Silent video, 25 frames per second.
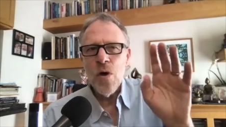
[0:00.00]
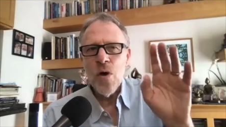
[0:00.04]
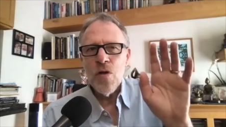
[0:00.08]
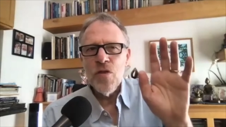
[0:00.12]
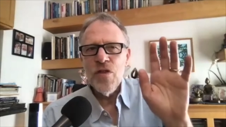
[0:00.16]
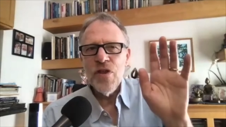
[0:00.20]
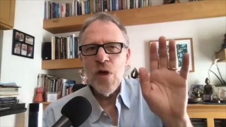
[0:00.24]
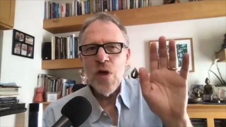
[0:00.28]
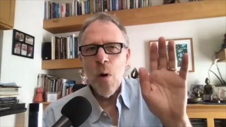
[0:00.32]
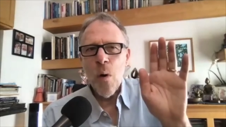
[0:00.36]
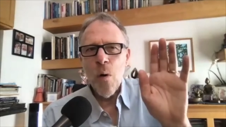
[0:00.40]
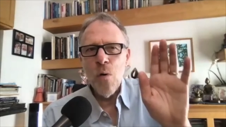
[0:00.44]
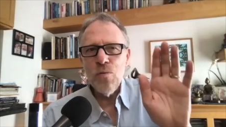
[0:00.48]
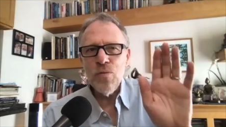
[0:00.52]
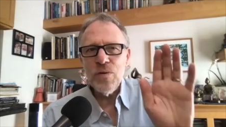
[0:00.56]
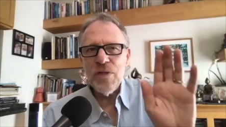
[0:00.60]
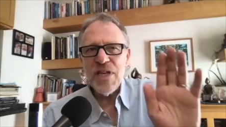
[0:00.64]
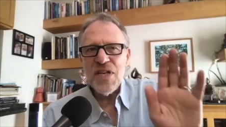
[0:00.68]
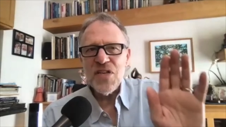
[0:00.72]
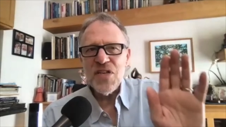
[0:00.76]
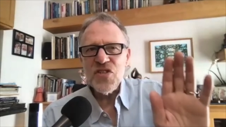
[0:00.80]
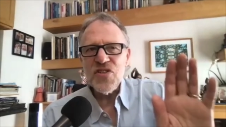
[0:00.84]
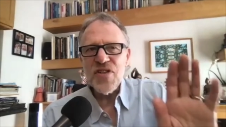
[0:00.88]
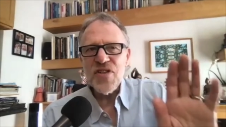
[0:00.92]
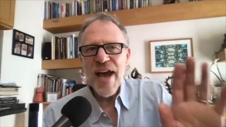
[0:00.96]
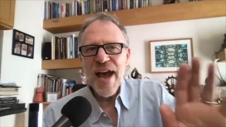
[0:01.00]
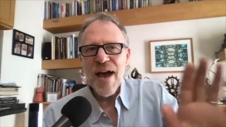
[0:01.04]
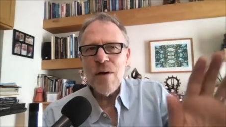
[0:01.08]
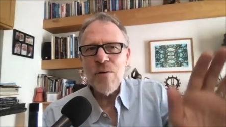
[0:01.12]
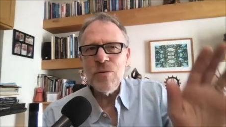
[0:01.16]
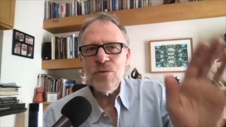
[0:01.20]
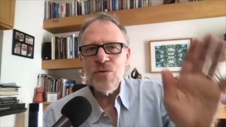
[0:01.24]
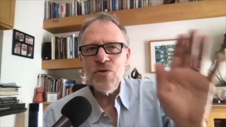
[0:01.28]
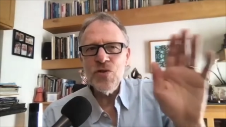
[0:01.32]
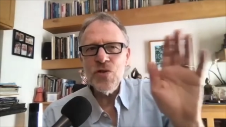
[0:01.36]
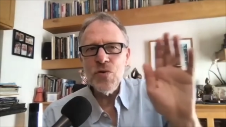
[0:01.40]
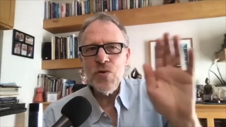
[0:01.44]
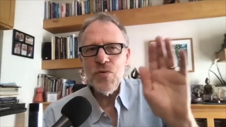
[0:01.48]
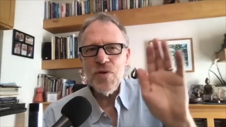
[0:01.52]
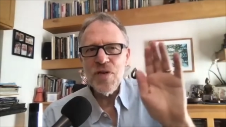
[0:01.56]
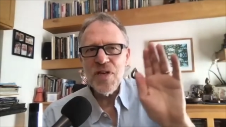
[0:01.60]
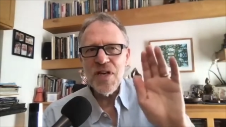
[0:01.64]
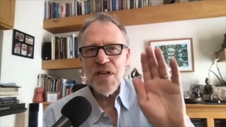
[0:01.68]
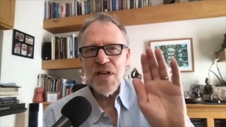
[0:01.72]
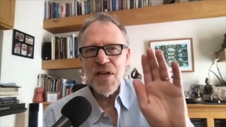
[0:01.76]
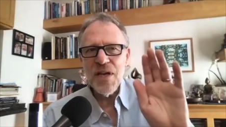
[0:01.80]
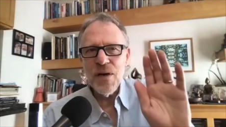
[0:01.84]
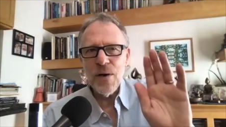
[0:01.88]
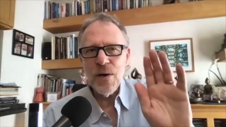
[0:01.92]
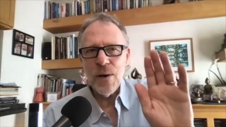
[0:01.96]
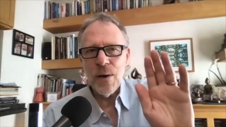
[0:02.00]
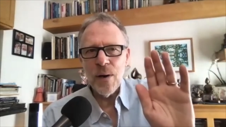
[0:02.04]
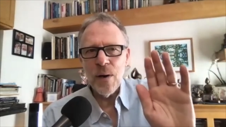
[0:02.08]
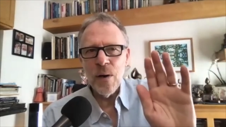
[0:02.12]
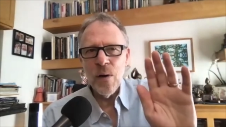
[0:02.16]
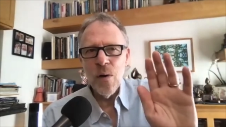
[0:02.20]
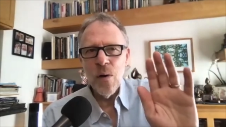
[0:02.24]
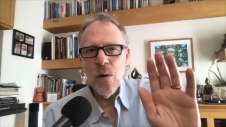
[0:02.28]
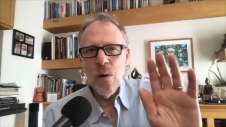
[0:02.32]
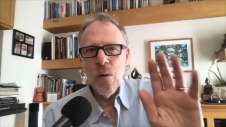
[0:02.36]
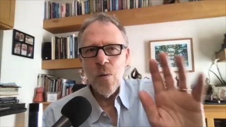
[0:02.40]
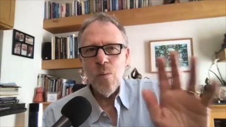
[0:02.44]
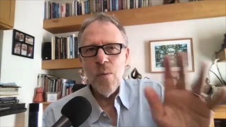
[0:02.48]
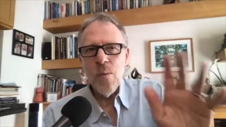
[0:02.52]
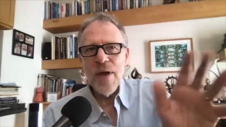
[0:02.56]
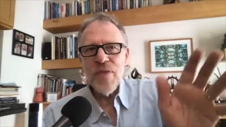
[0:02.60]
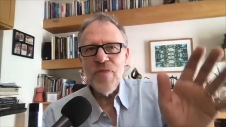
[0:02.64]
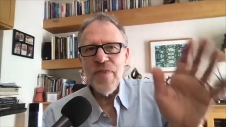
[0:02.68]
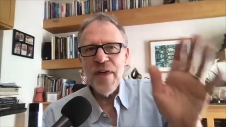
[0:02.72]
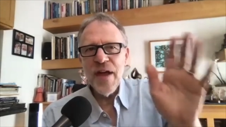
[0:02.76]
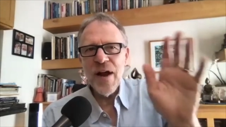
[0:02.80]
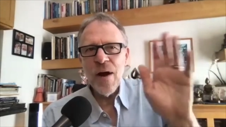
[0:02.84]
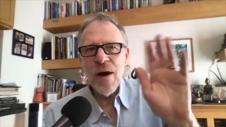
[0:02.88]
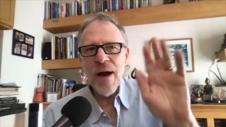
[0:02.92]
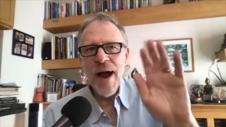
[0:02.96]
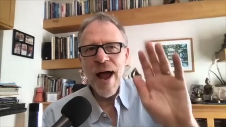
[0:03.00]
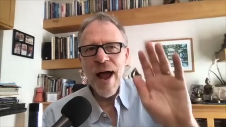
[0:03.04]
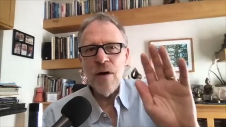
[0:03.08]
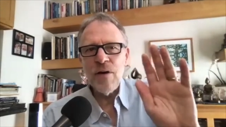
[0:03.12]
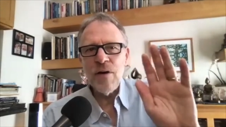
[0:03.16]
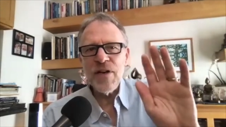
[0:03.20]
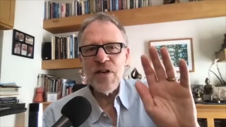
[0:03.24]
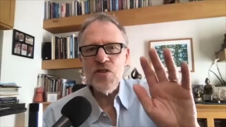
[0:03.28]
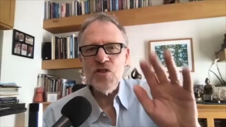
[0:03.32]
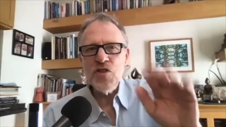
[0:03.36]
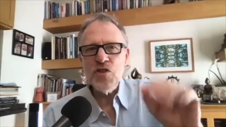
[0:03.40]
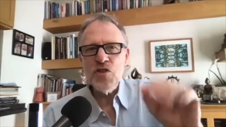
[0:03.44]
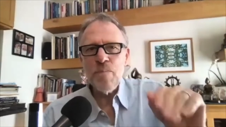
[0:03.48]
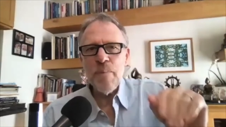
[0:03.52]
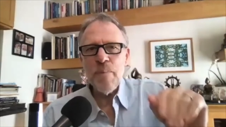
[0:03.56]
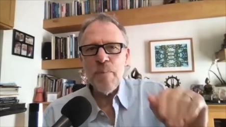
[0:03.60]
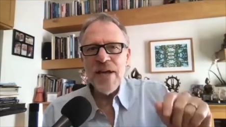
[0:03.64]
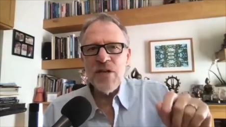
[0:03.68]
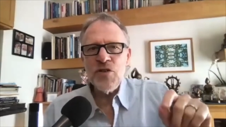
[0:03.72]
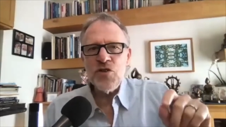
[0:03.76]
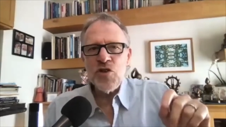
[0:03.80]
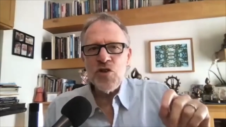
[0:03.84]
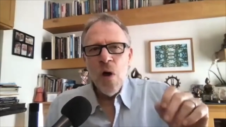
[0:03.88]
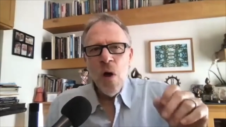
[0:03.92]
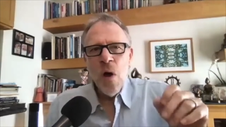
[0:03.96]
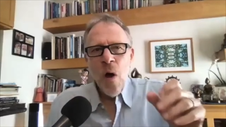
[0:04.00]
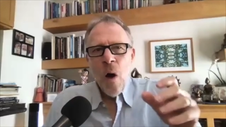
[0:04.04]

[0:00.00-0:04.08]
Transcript: The only sounds you hear when they're out in space